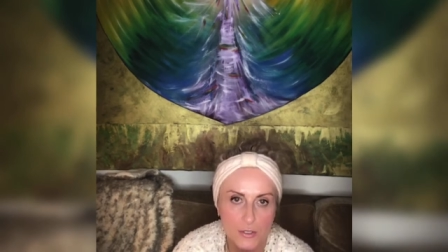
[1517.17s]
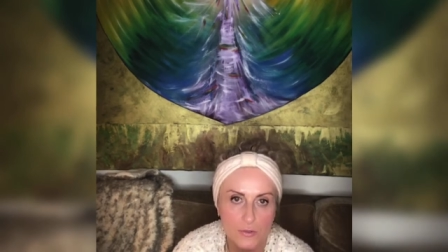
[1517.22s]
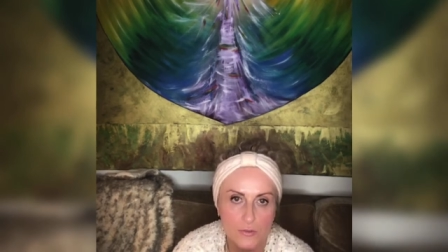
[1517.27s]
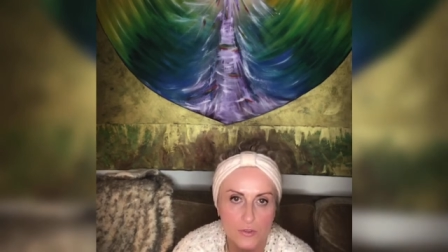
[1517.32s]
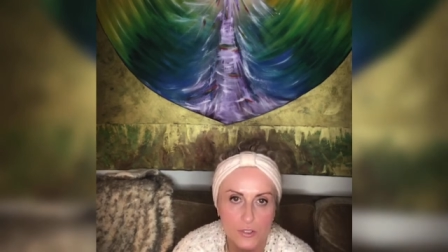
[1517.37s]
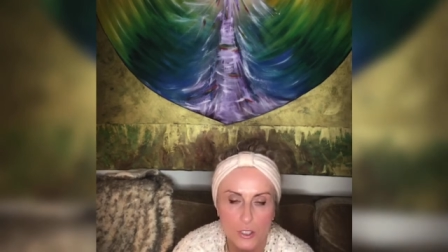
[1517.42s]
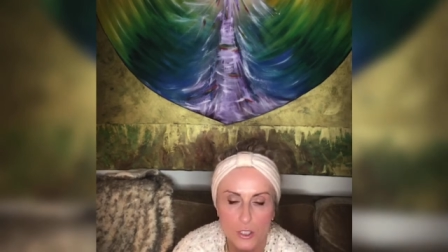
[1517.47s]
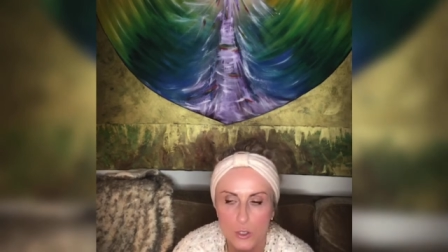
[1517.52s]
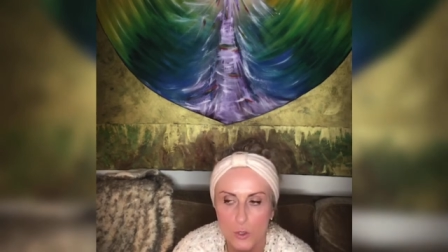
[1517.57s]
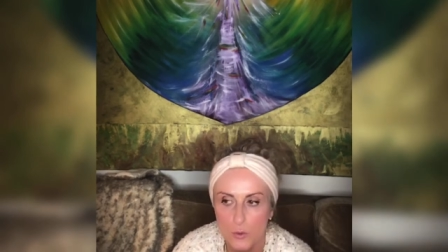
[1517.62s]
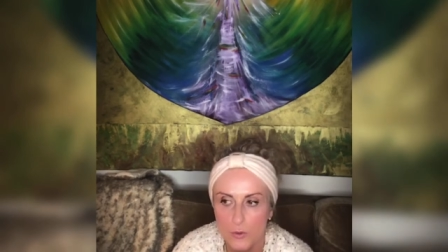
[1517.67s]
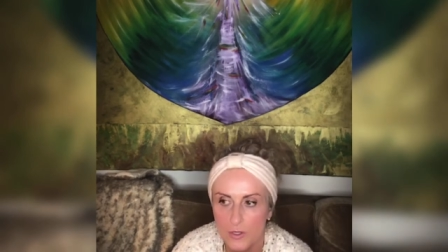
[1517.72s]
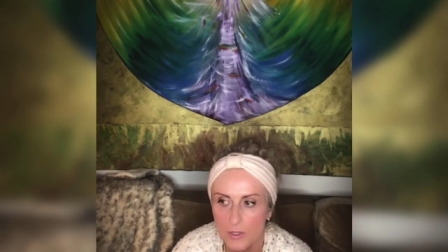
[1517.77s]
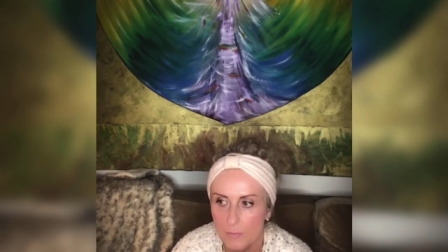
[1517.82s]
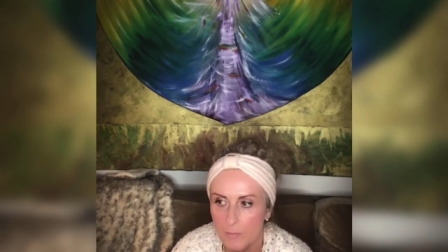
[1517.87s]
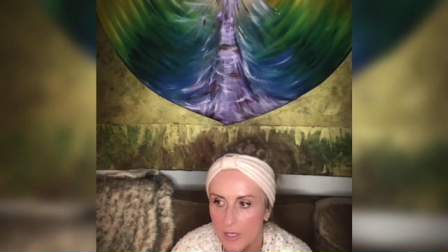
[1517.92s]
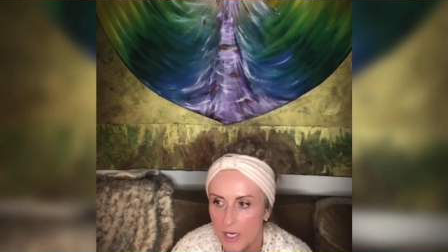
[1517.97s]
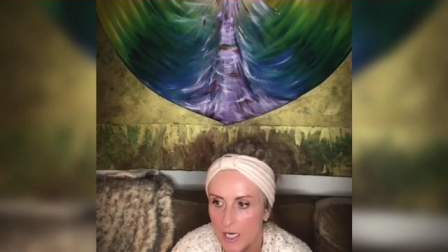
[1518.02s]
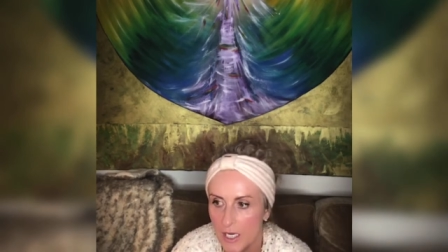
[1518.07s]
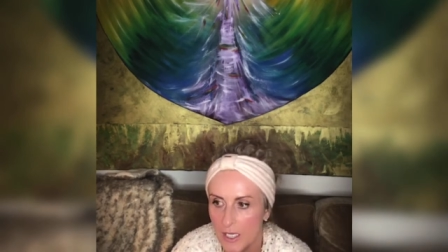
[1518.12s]
the clothing
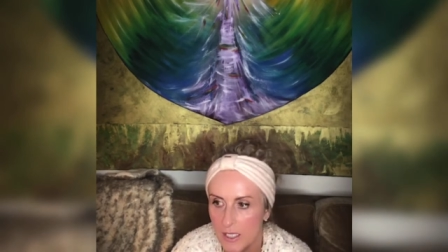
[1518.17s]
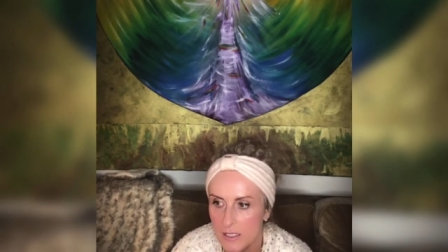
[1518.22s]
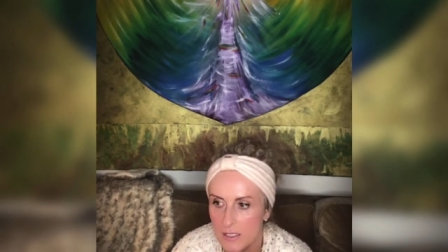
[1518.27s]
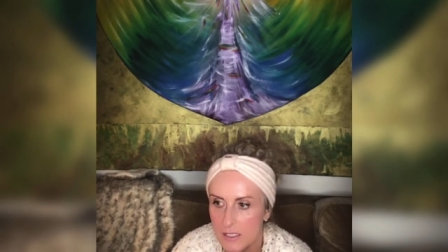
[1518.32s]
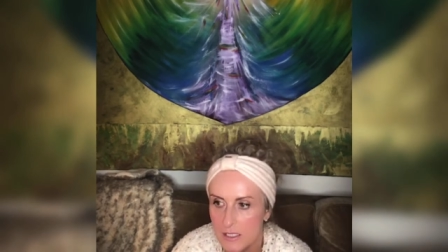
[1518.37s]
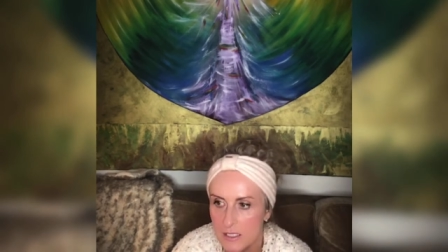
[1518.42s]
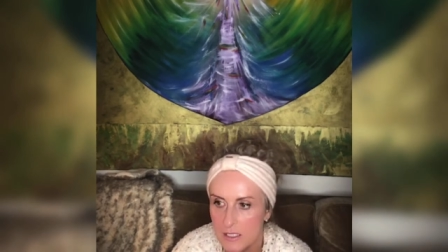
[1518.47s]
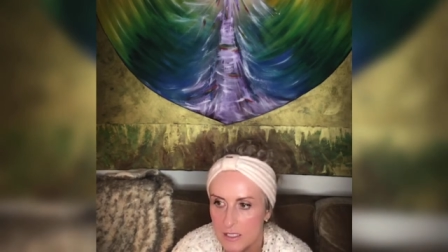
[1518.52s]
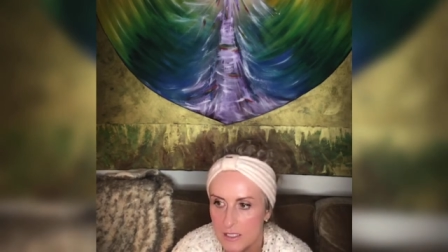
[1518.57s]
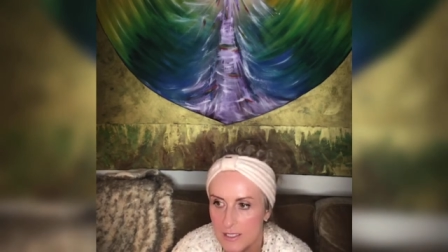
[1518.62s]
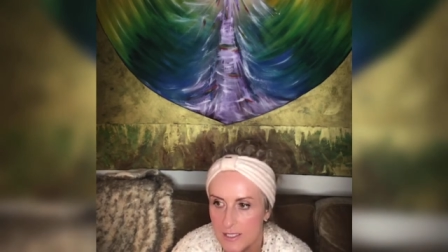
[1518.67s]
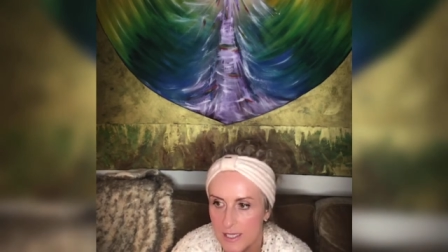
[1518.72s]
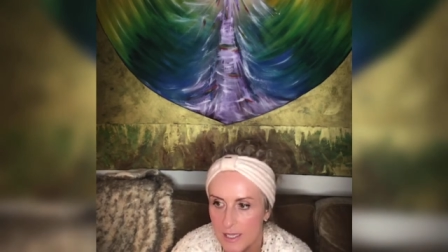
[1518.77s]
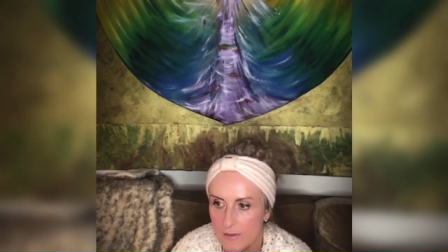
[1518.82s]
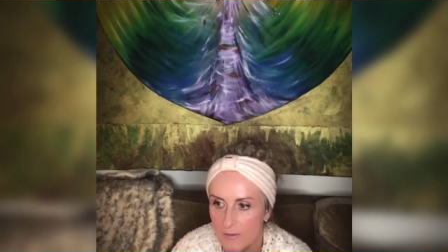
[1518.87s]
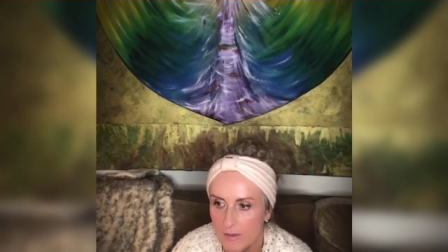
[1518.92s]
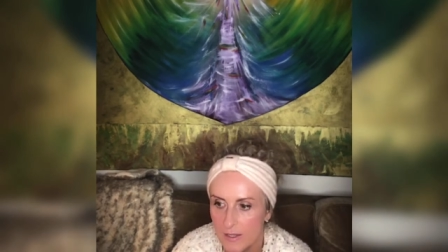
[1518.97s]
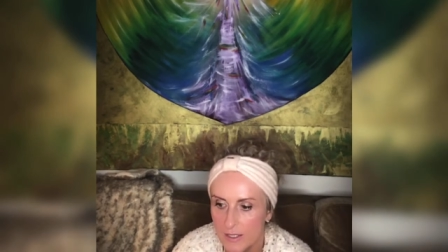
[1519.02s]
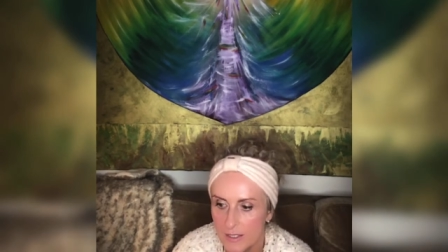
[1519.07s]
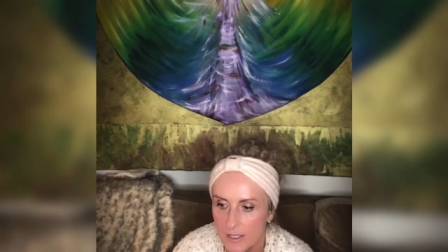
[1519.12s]
brand, because I
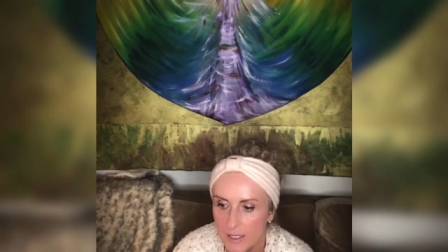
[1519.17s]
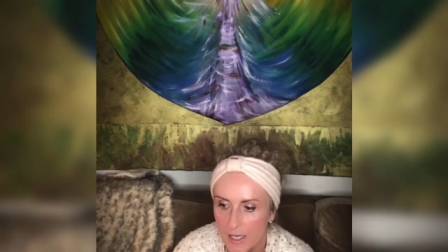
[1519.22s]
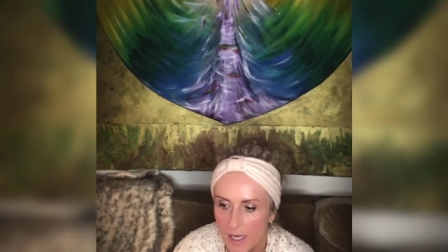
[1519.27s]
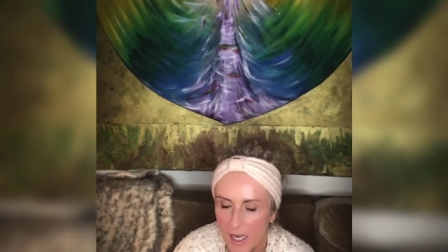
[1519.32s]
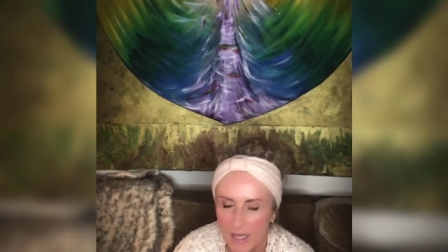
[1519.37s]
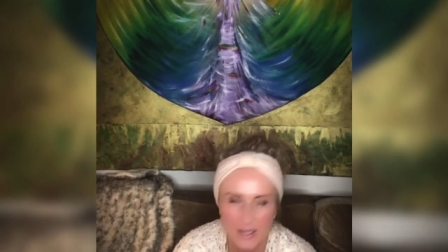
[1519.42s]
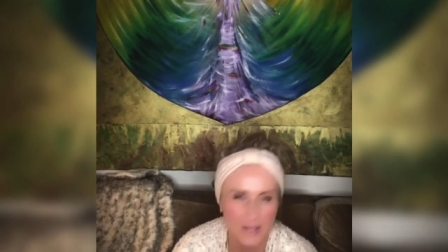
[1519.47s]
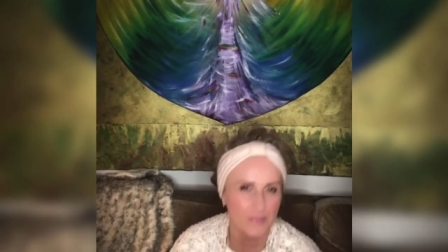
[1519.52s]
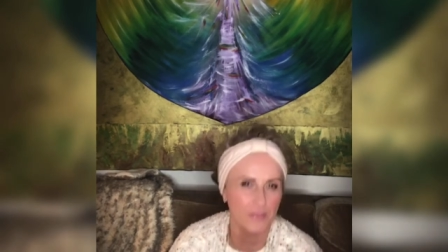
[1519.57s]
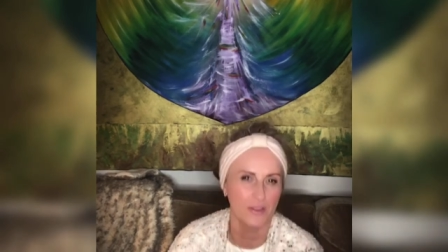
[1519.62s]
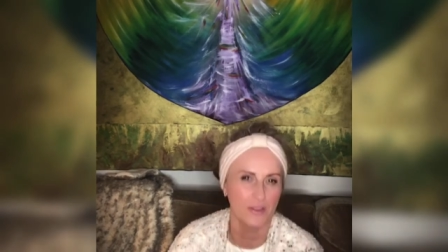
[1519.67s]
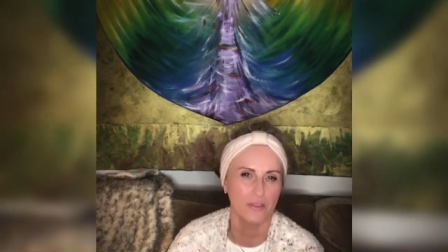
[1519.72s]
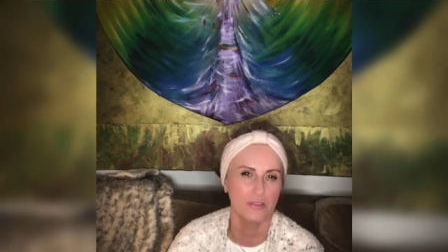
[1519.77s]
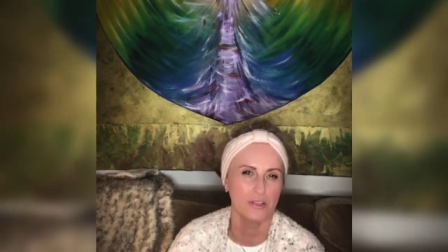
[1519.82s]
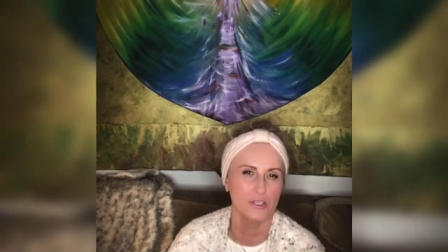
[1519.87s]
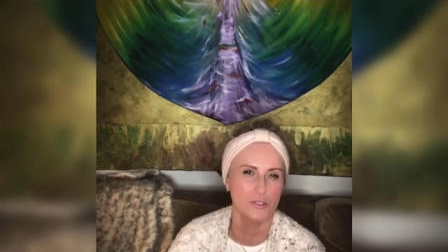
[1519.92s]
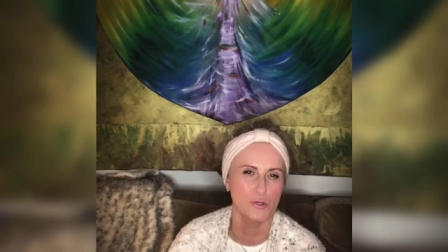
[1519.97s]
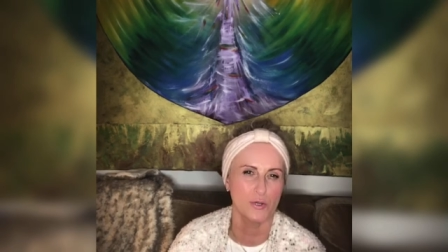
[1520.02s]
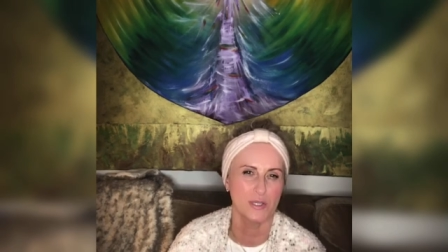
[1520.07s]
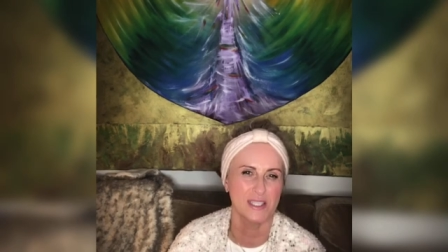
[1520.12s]
like it, and I think they
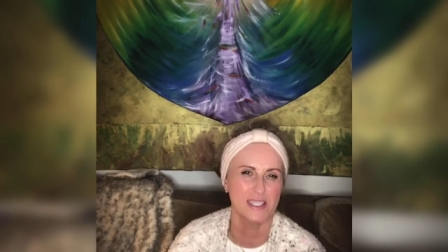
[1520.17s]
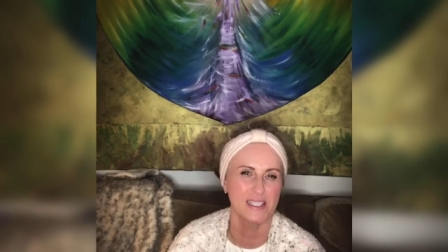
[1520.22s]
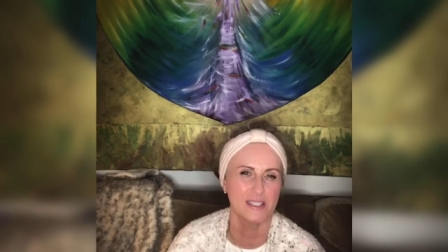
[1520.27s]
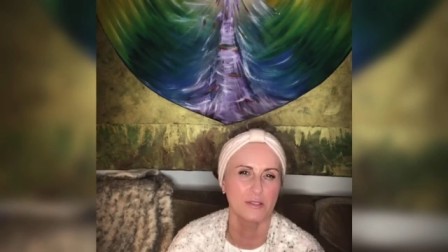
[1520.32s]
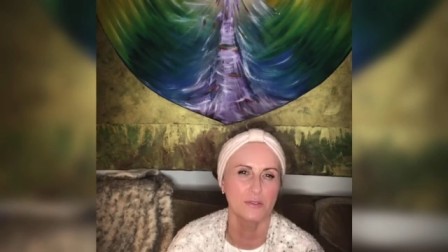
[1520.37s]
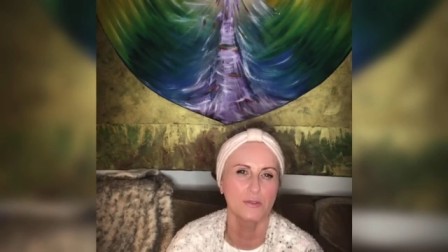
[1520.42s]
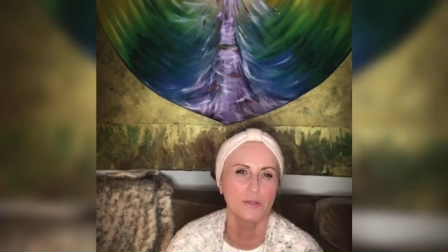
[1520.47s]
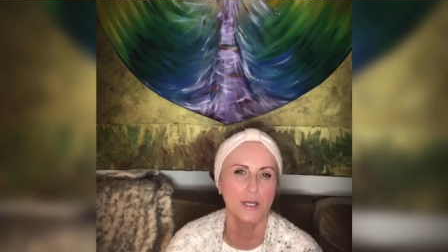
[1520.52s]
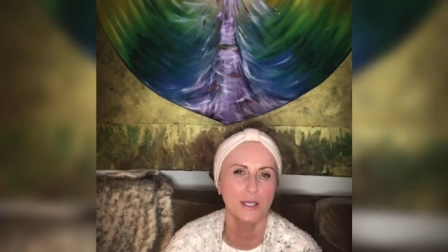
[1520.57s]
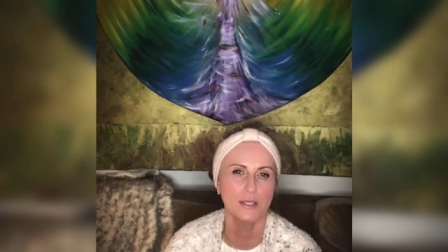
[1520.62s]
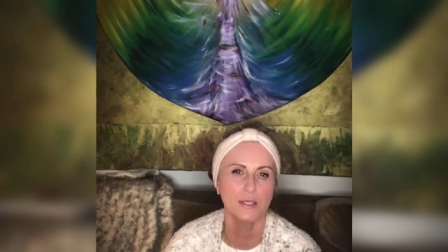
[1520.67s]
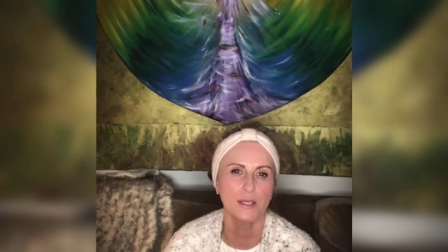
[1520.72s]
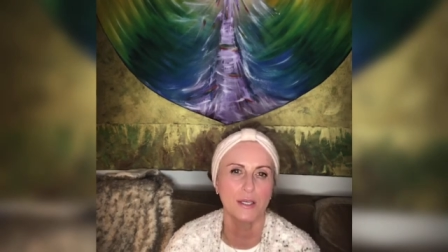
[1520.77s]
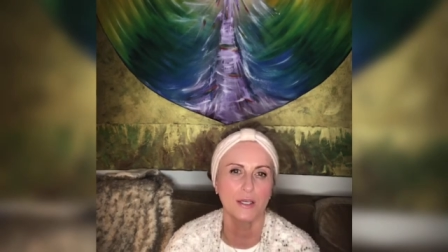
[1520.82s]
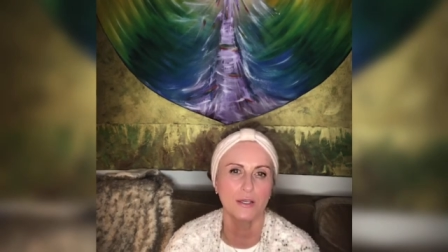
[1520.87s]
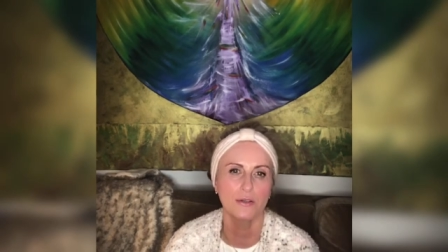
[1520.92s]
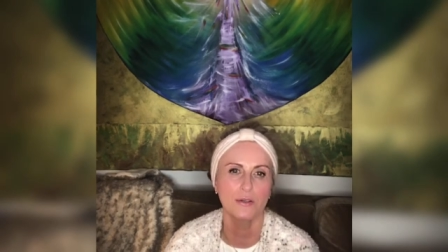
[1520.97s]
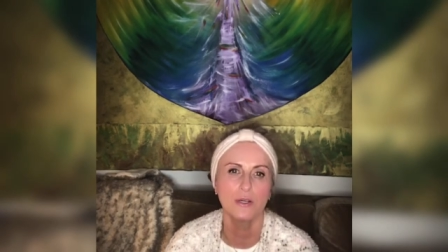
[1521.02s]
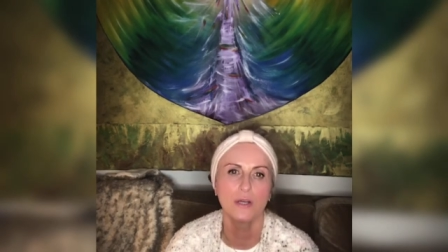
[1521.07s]
do a deal right now.